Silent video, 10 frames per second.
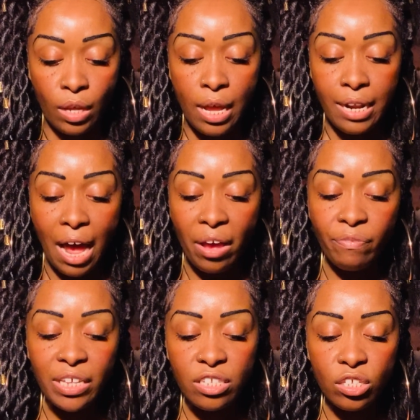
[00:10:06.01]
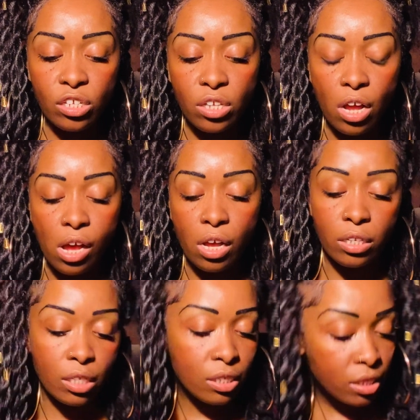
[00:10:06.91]
Now, if this is a,
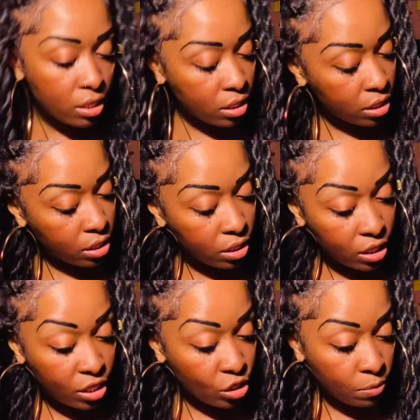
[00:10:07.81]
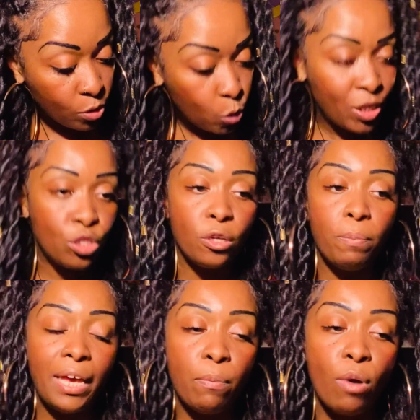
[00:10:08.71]
uh, just decision between two
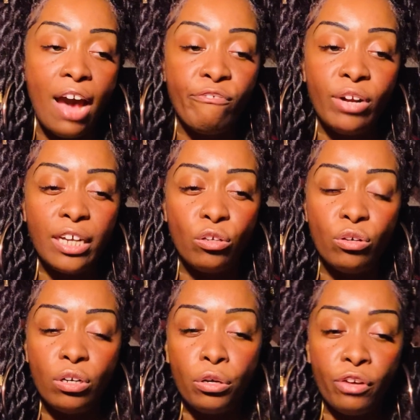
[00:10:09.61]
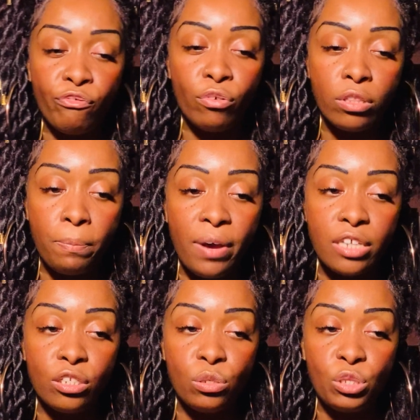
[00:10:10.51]
people. I feel like you're going to go for the
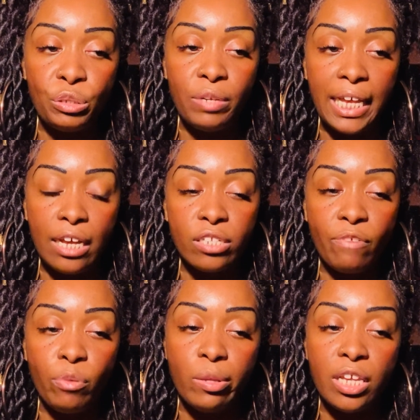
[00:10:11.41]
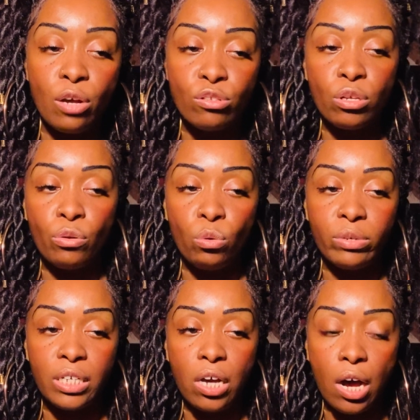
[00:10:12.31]
person who's unique because I feel the oh so
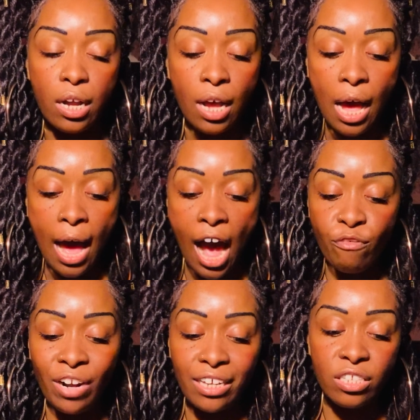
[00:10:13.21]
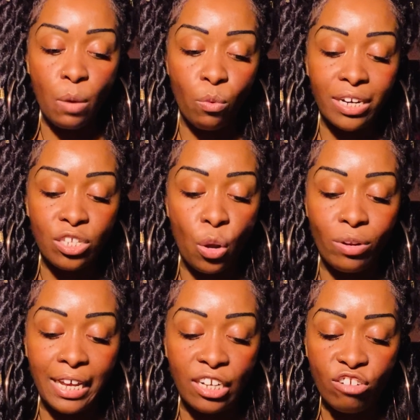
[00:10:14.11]
naughty card, I feel like someone is
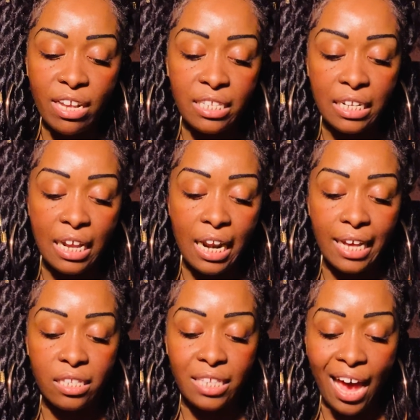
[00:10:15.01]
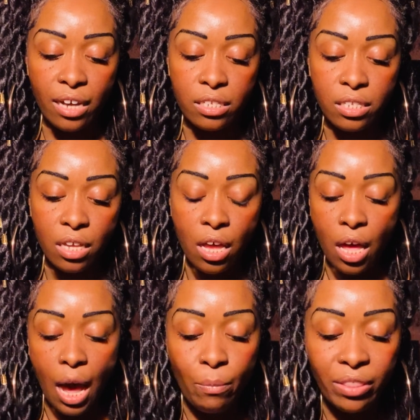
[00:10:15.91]
only interested in like sex.
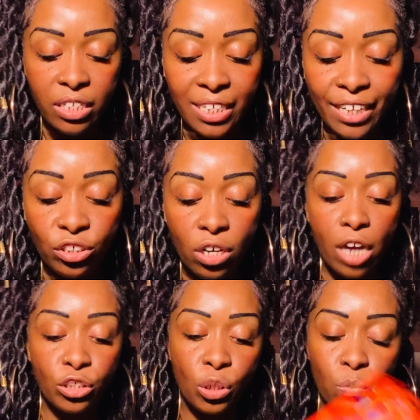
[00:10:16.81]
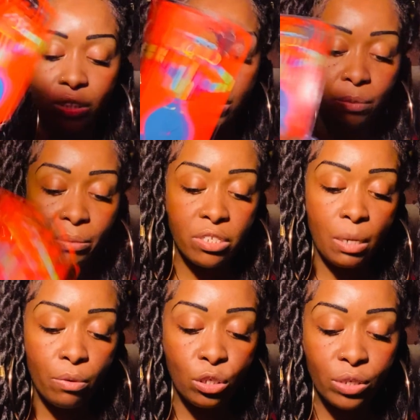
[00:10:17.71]
And with the teacher card, you want to be with
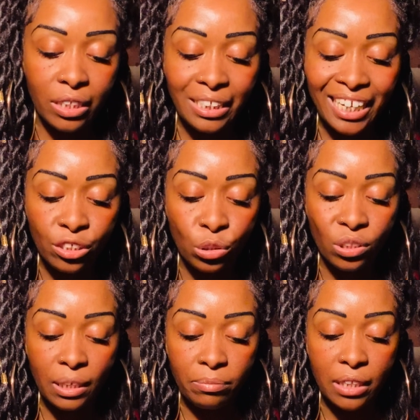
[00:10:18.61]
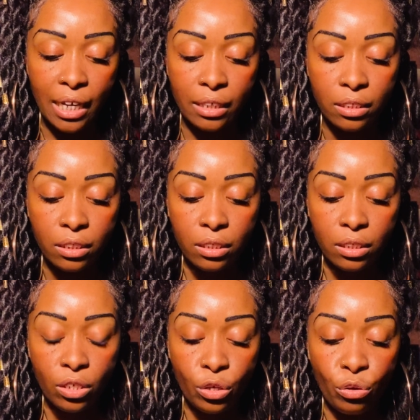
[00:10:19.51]
someone who can teach you something,
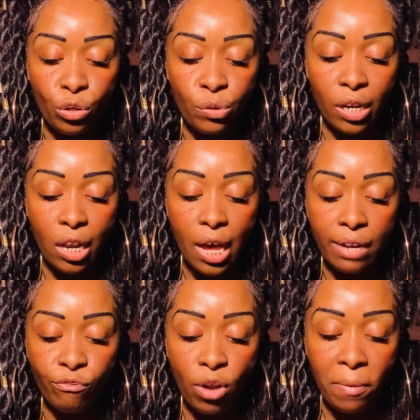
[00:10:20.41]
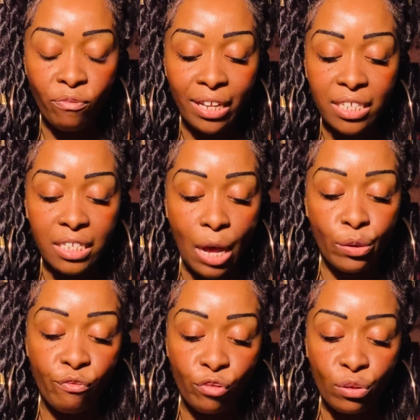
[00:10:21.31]
who you can learn from. I feel like this is how
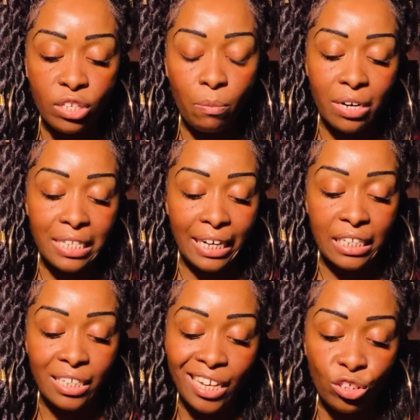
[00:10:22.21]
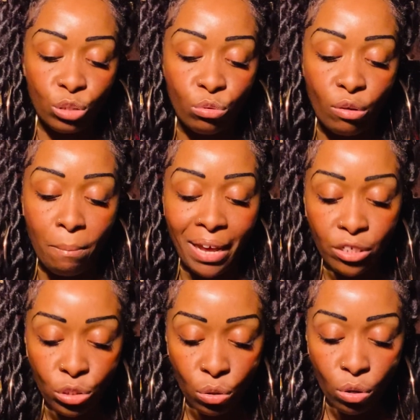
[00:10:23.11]
you view someone as like a teacher or a
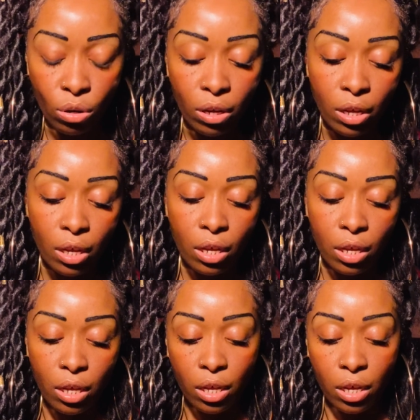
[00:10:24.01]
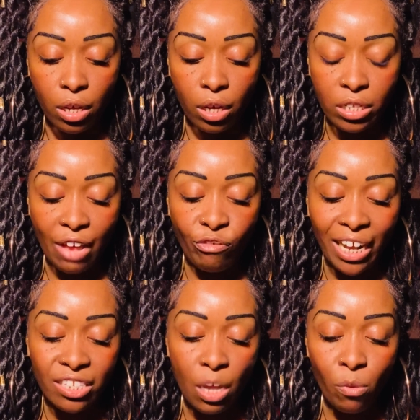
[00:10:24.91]
mentor. Because I feel
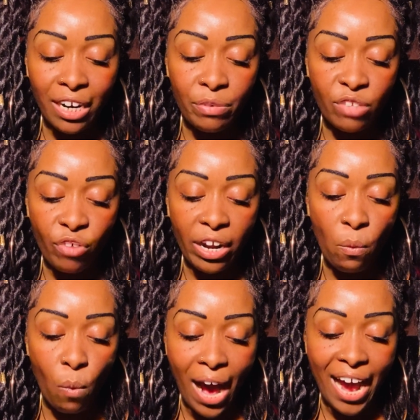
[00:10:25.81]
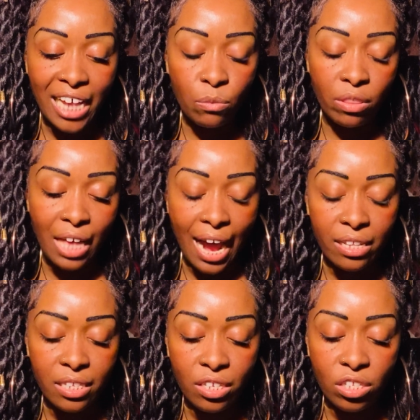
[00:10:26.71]
like someone who is very wise with the
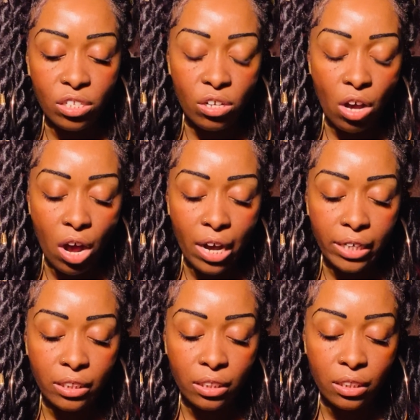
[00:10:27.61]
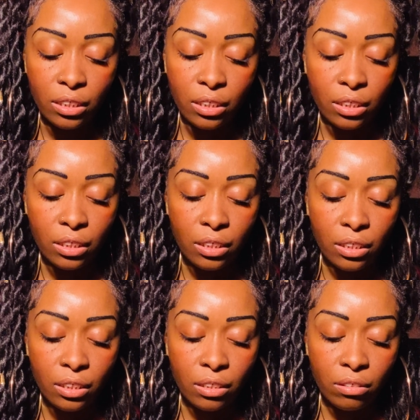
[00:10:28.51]
ancestors card.
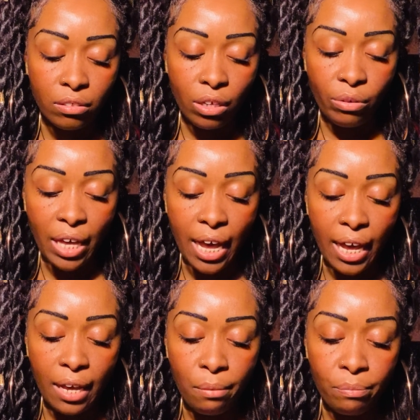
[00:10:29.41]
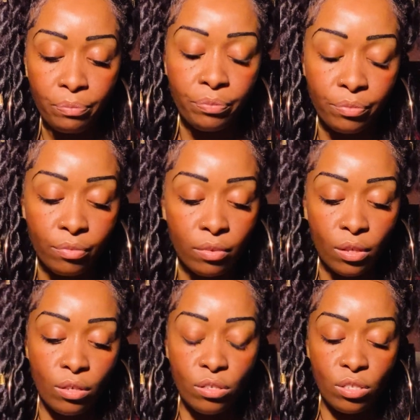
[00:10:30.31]
Okay.
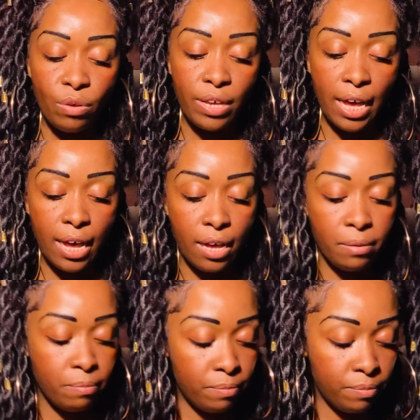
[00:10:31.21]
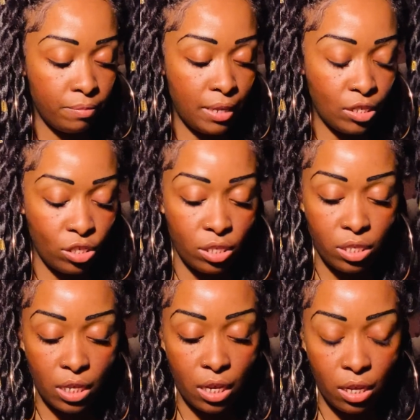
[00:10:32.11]
So yeah, let's just
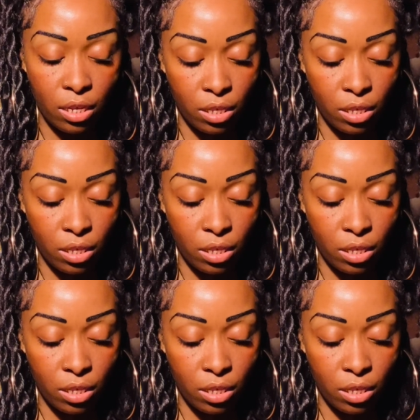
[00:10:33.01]
see.